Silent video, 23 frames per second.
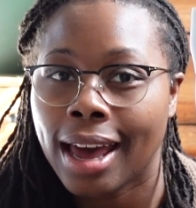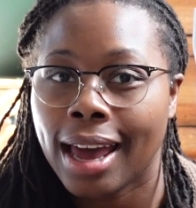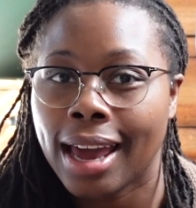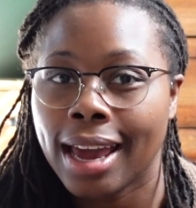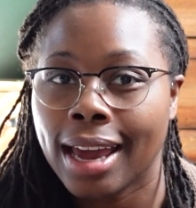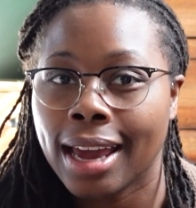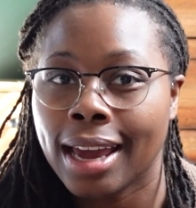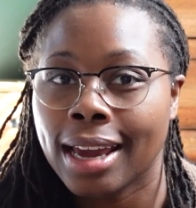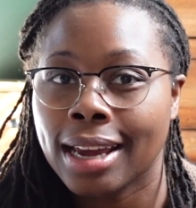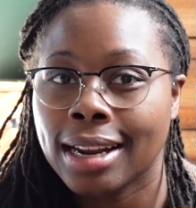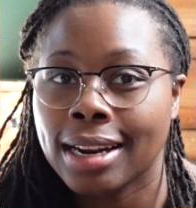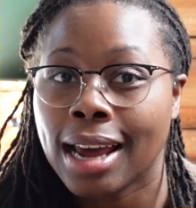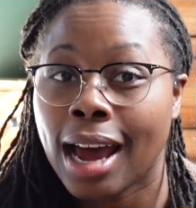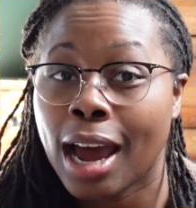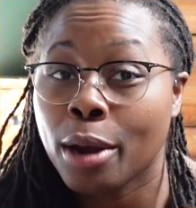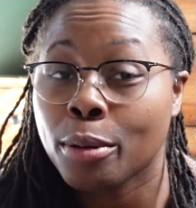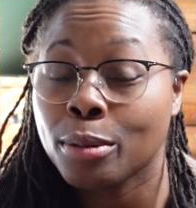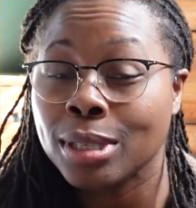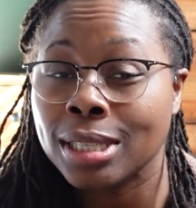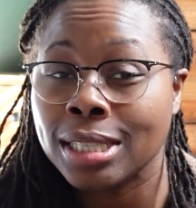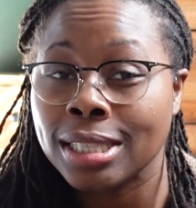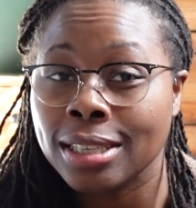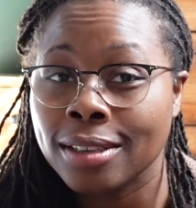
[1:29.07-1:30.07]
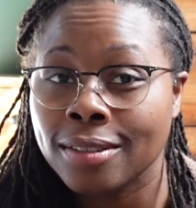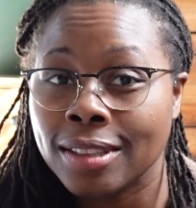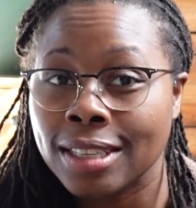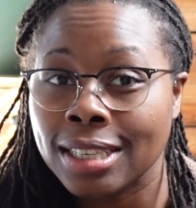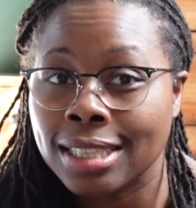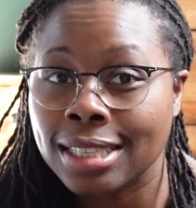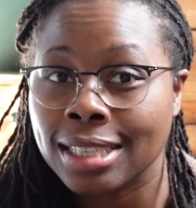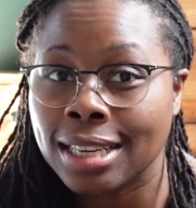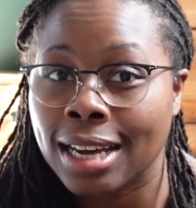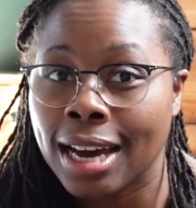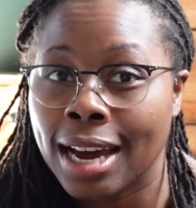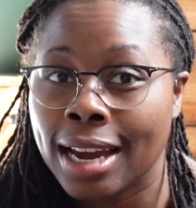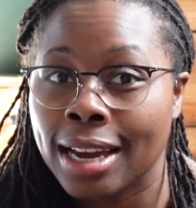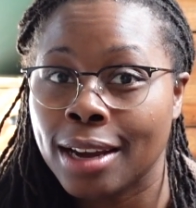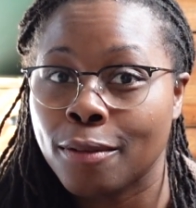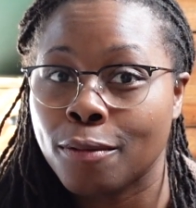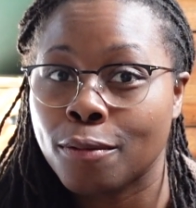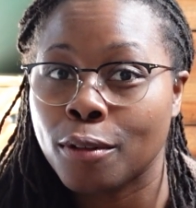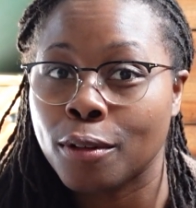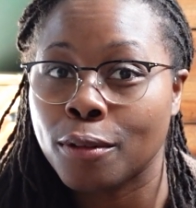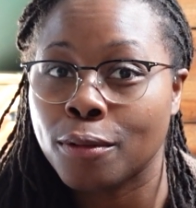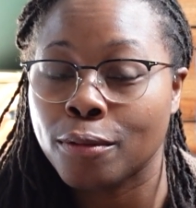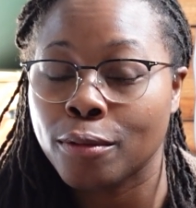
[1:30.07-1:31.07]
And I received this light
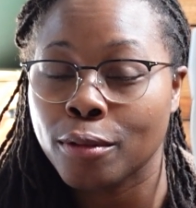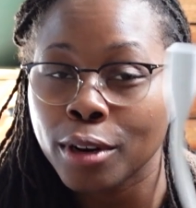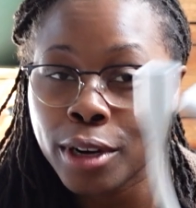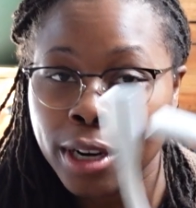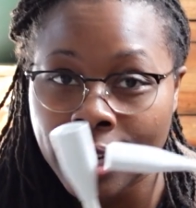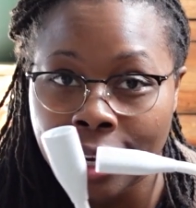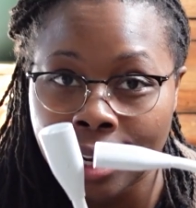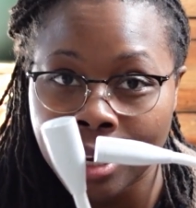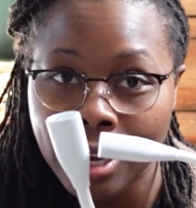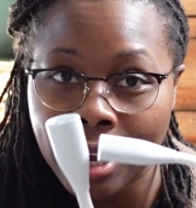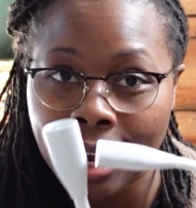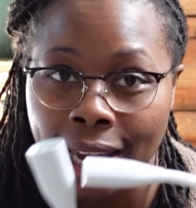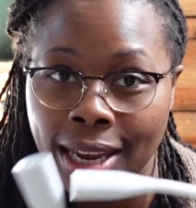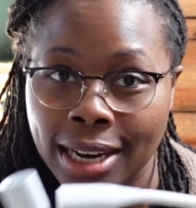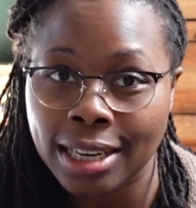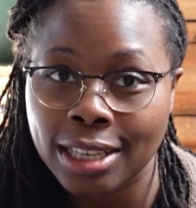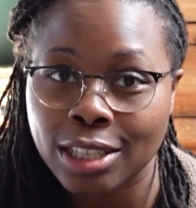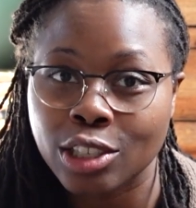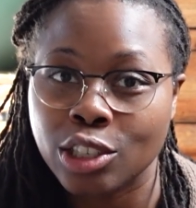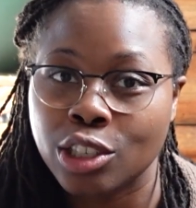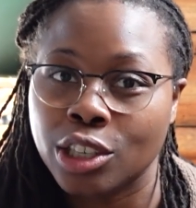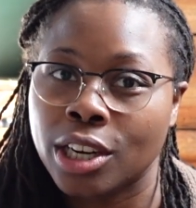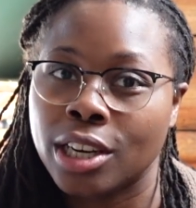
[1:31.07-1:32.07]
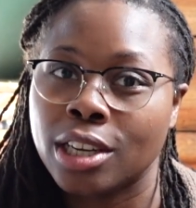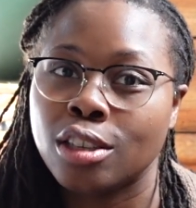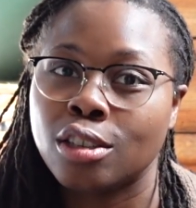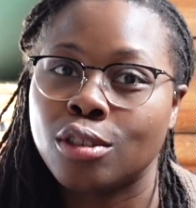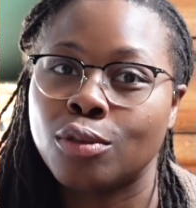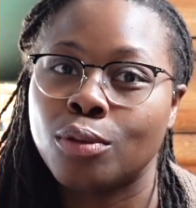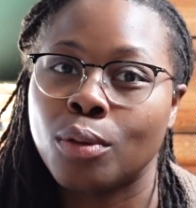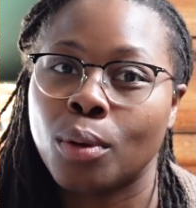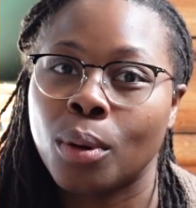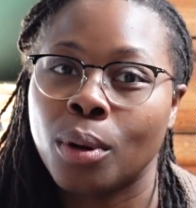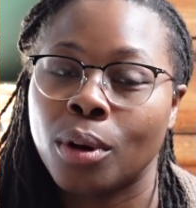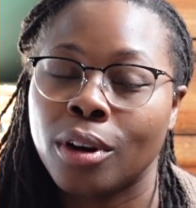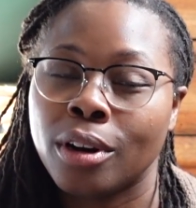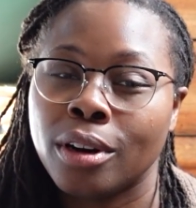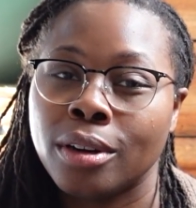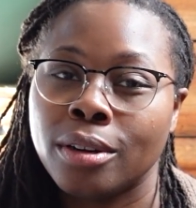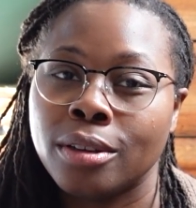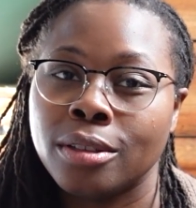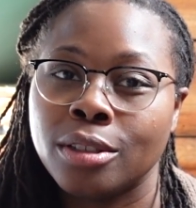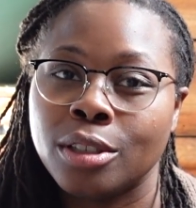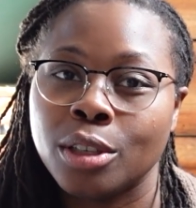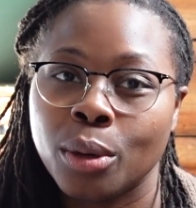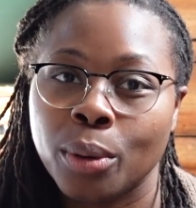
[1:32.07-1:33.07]
for free in exchange for
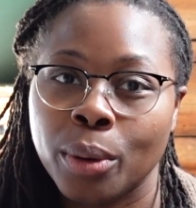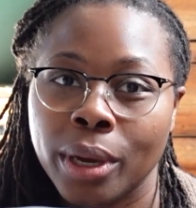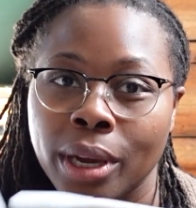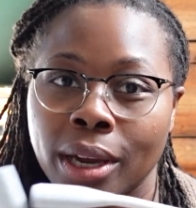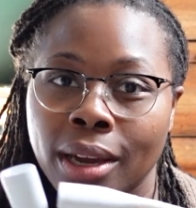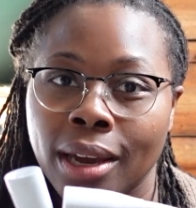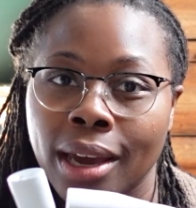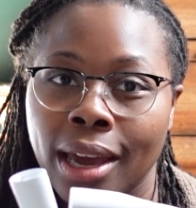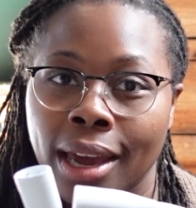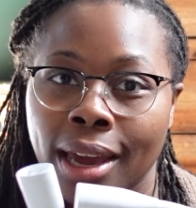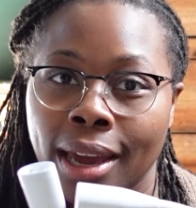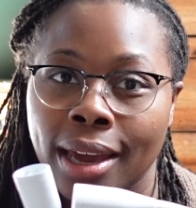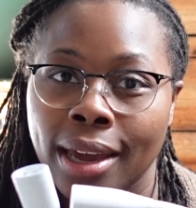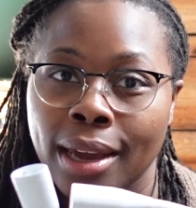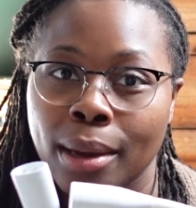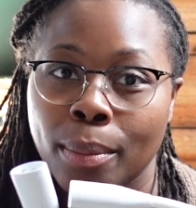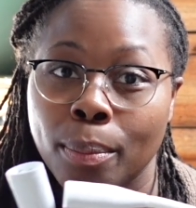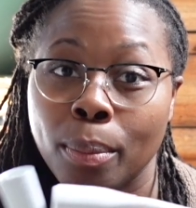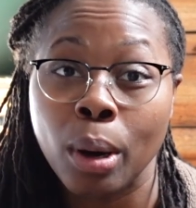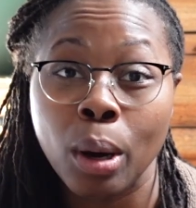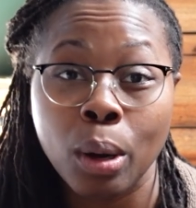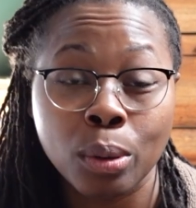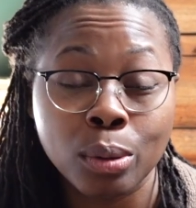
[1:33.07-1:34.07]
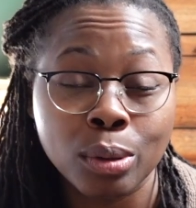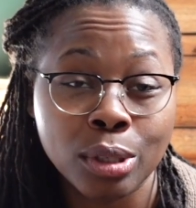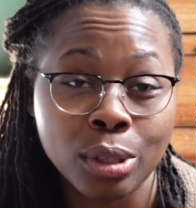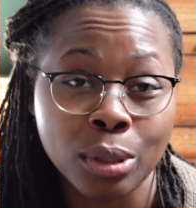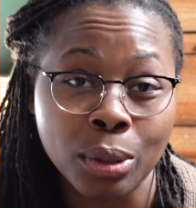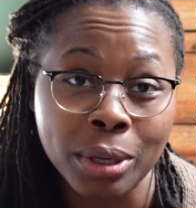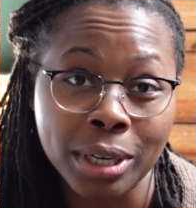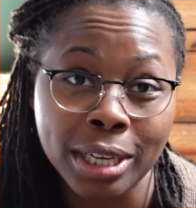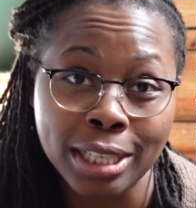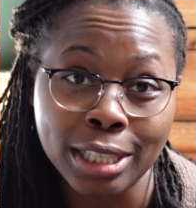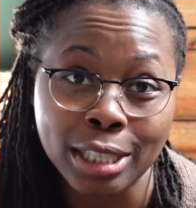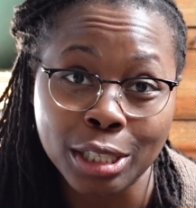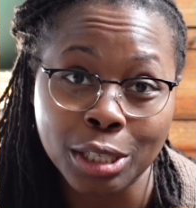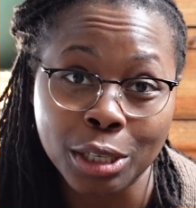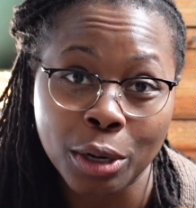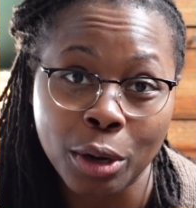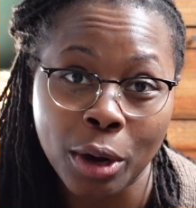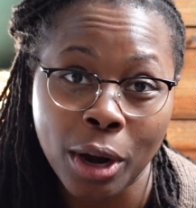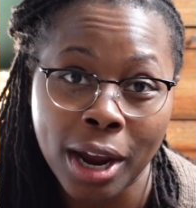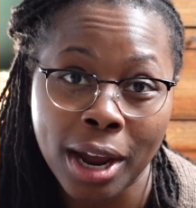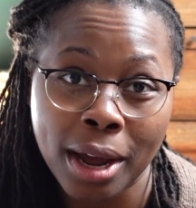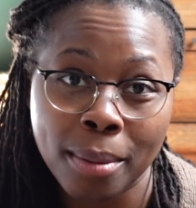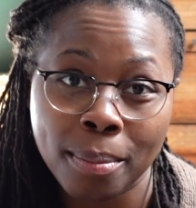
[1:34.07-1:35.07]
doing a post on
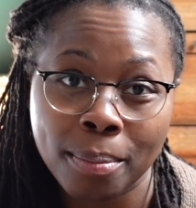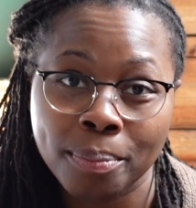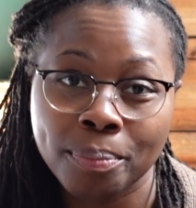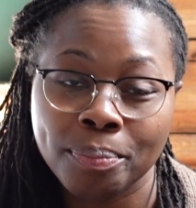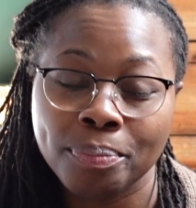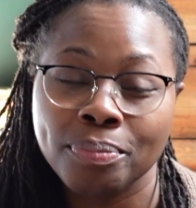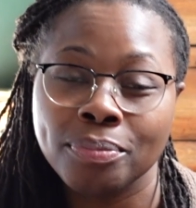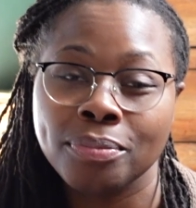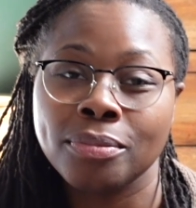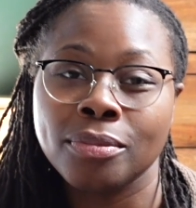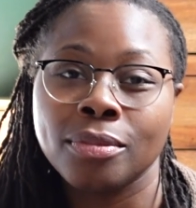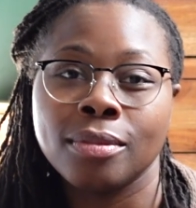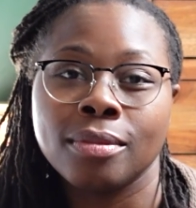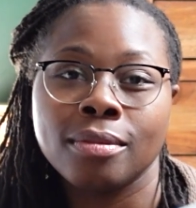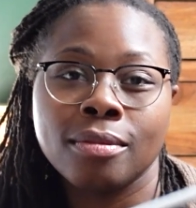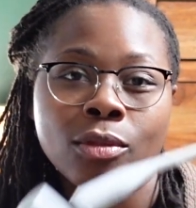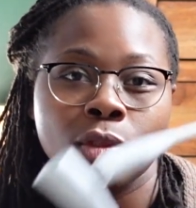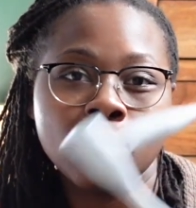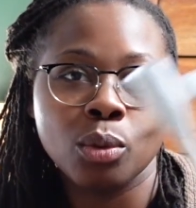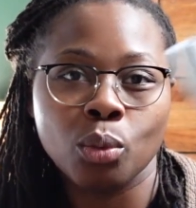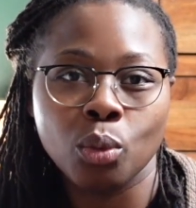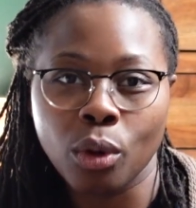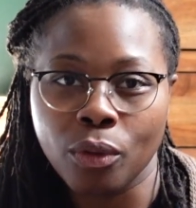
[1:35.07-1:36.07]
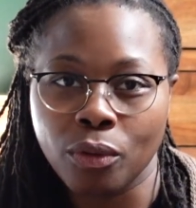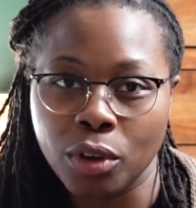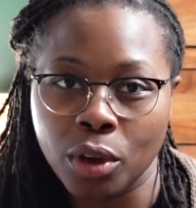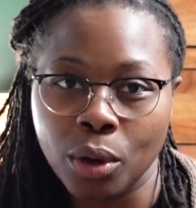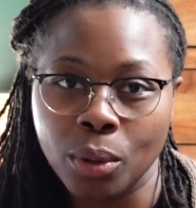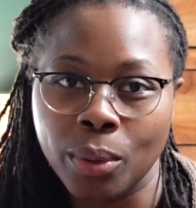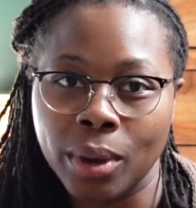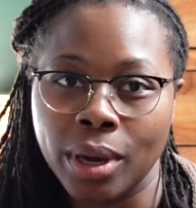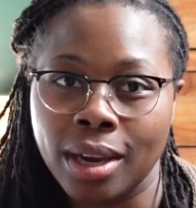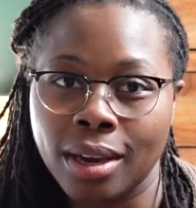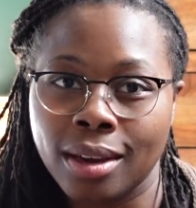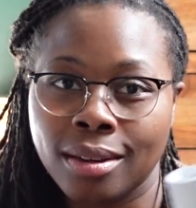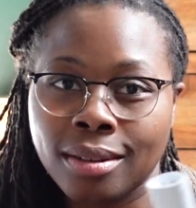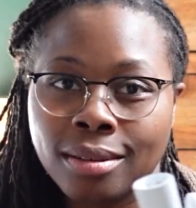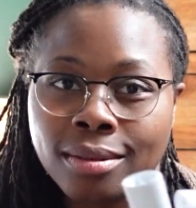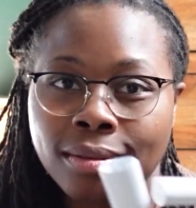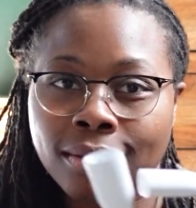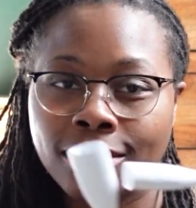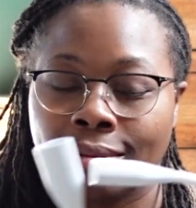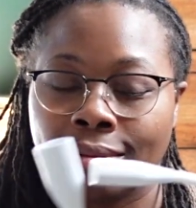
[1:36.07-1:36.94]
Instagram reviewing